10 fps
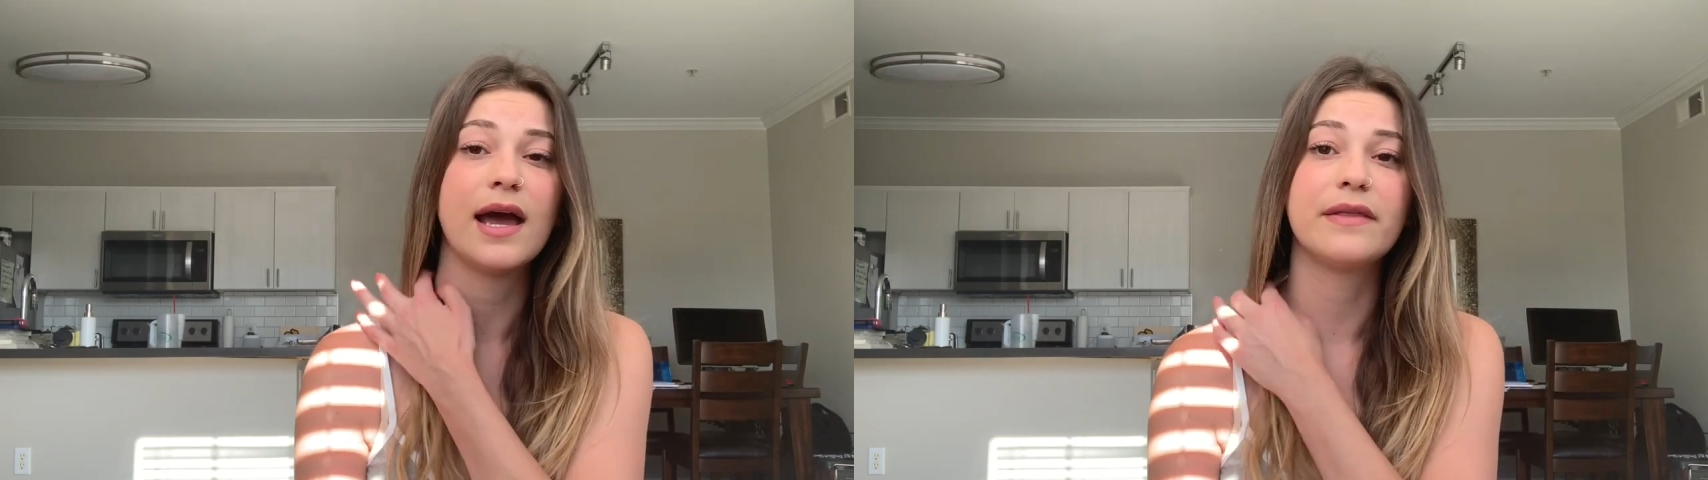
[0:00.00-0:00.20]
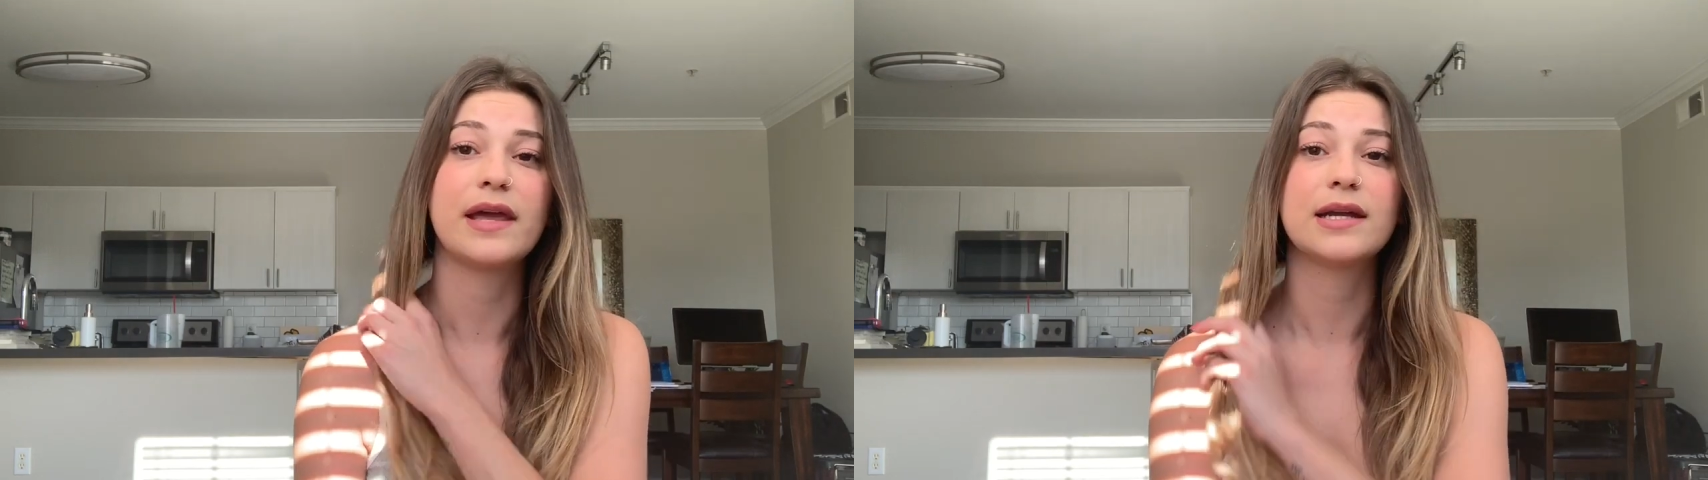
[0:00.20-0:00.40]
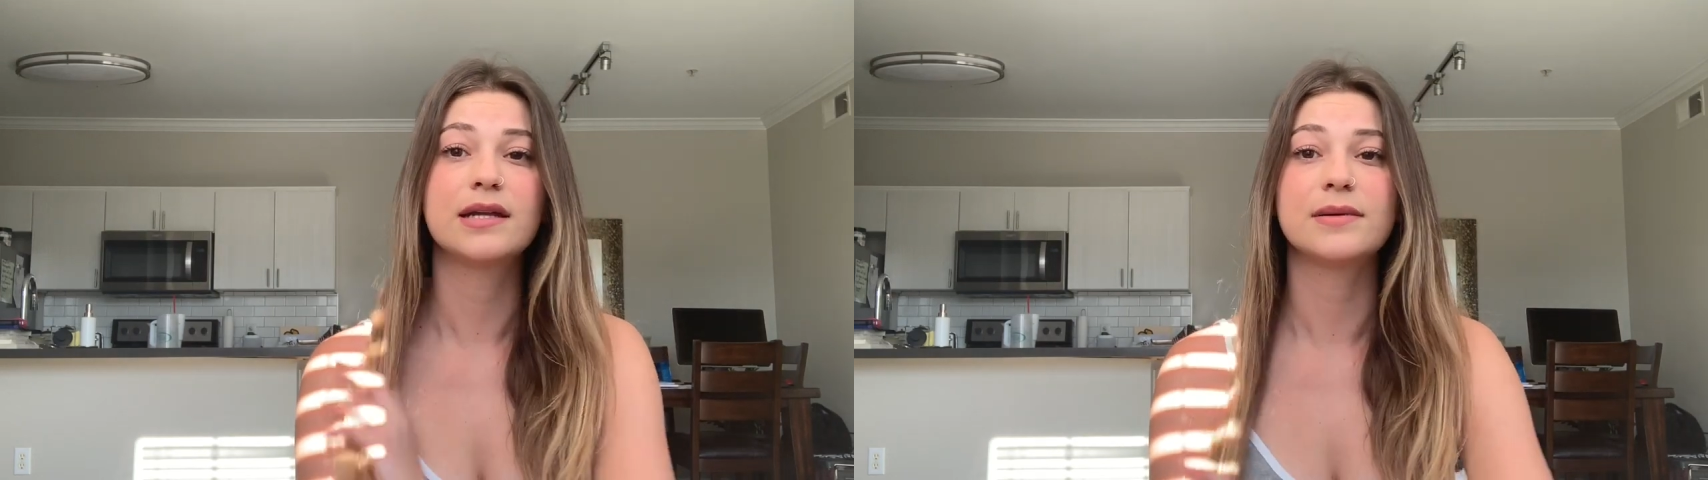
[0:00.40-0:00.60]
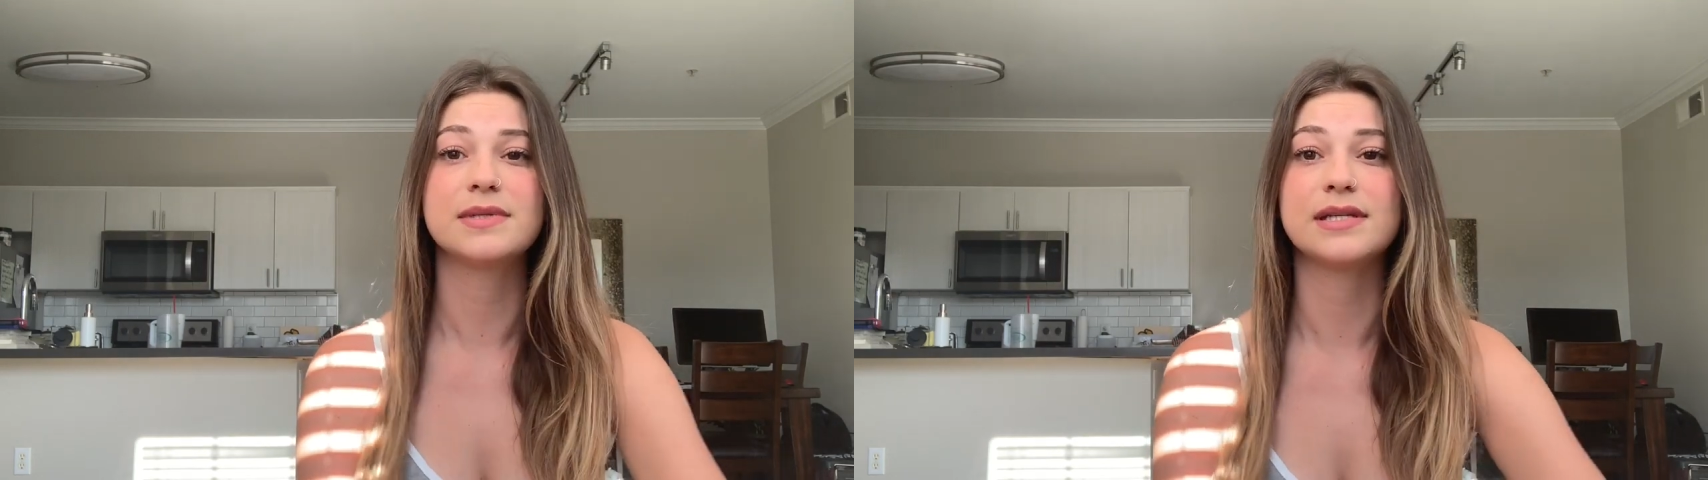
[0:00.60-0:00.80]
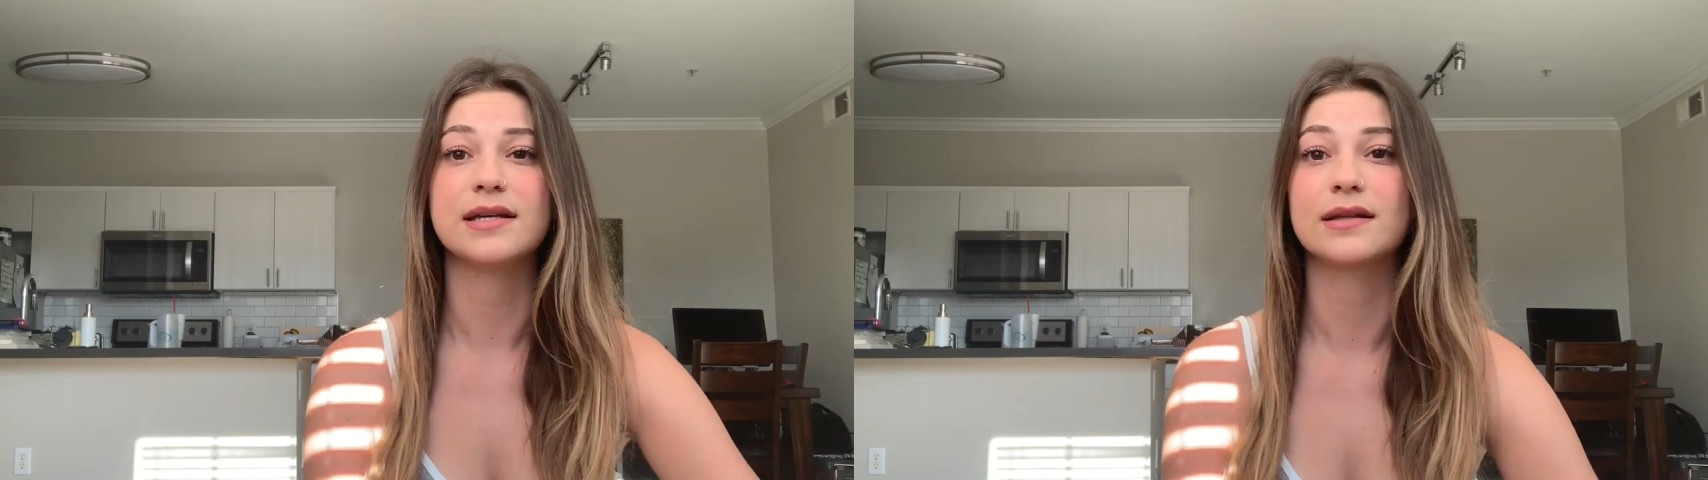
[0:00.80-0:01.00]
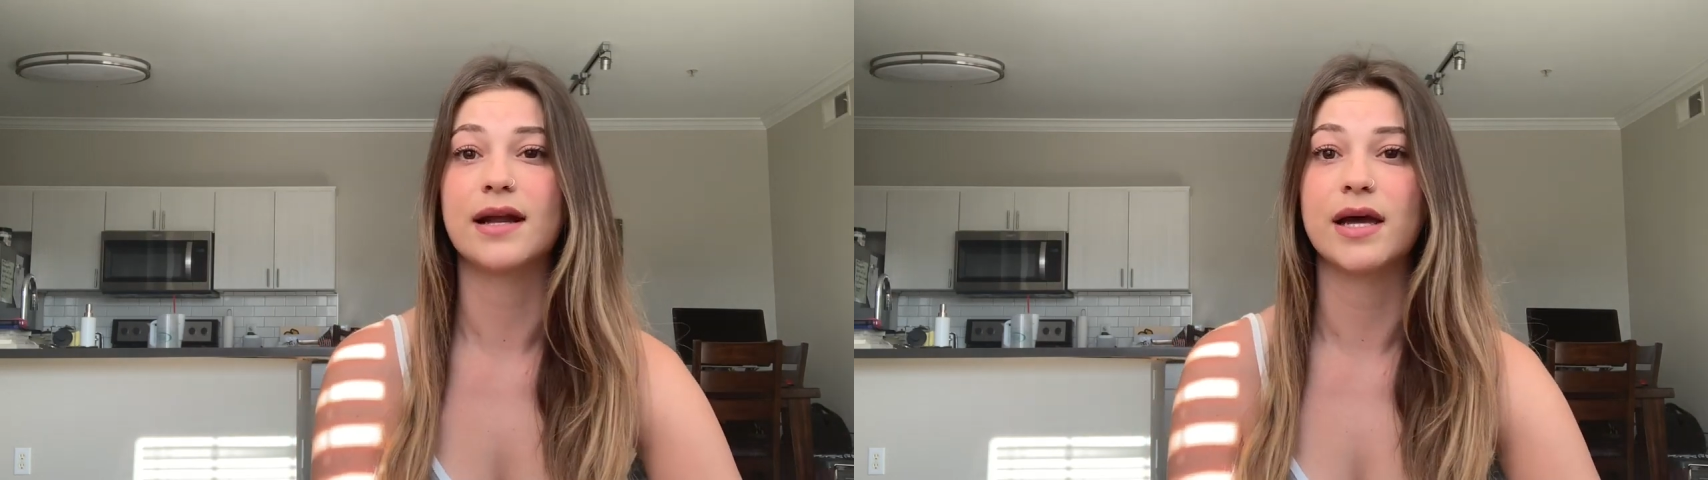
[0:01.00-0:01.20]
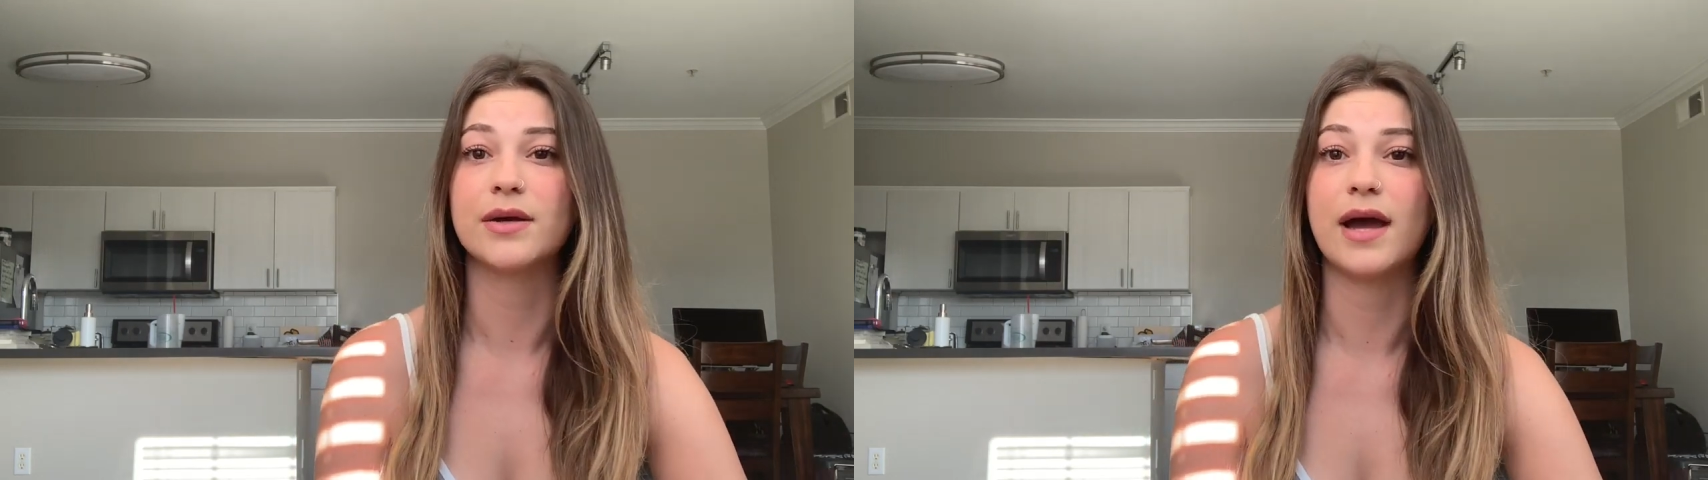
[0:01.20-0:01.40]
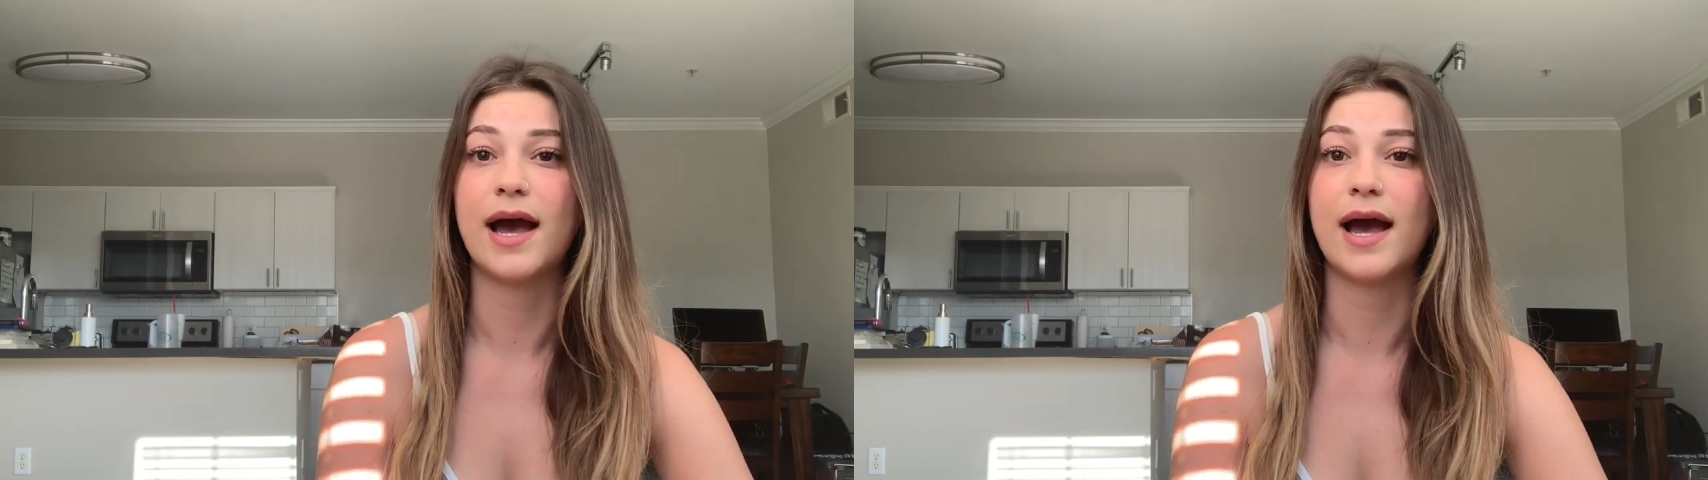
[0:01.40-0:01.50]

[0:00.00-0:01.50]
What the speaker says: and they ended up seeing that I